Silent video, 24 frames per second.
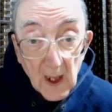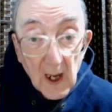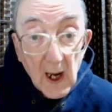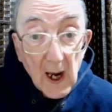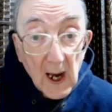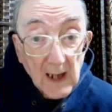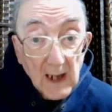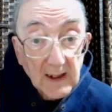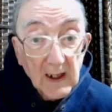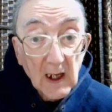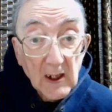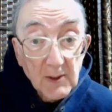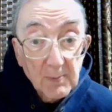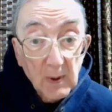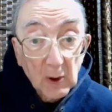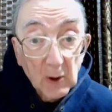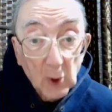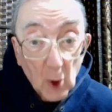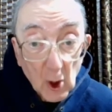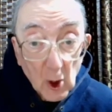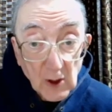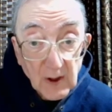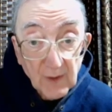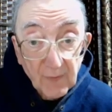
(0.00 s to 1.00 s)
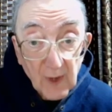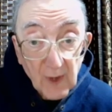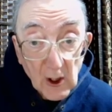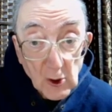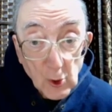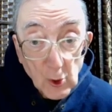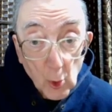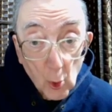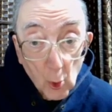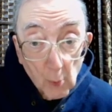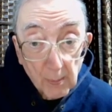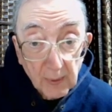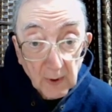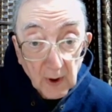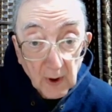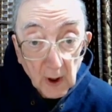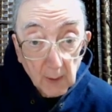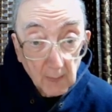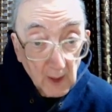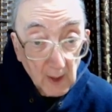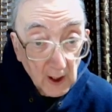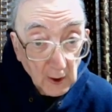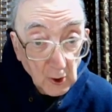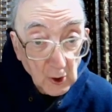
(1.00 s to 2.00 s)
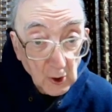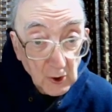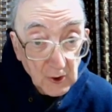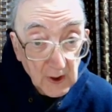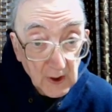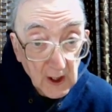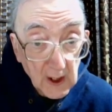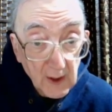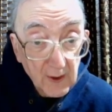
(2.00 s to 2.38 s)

And it is because of this hope, Your Majesty,